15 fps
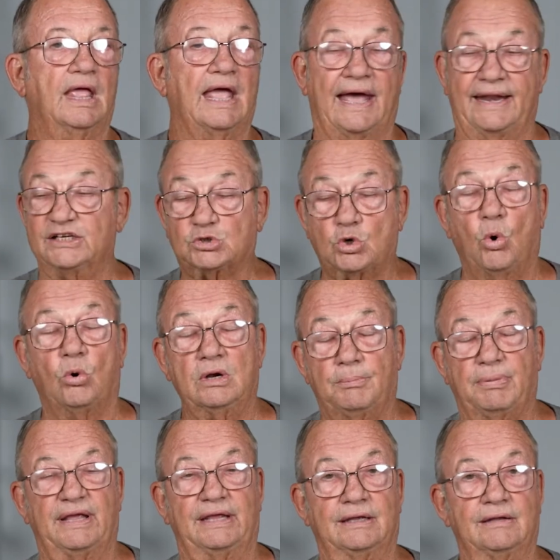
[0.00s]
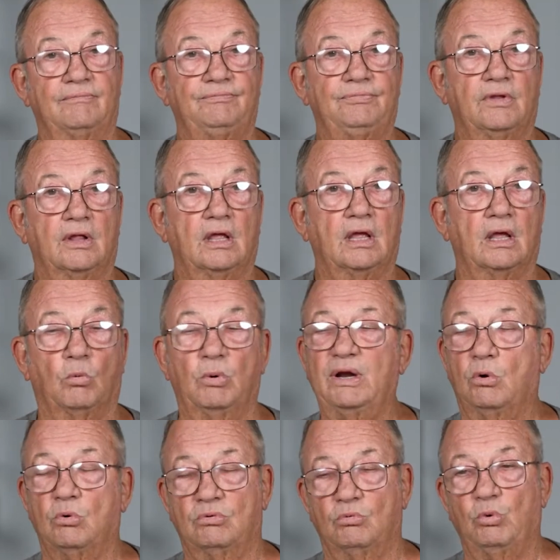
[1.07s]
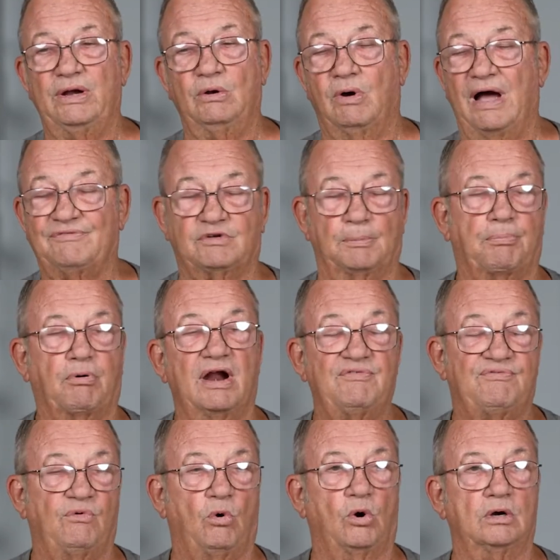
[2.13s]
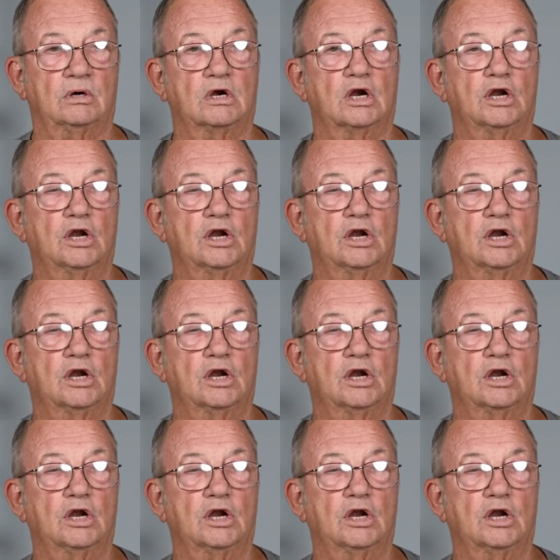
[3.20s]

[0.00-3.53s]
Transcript: And it's going to be. We don't, we don't have to pray for it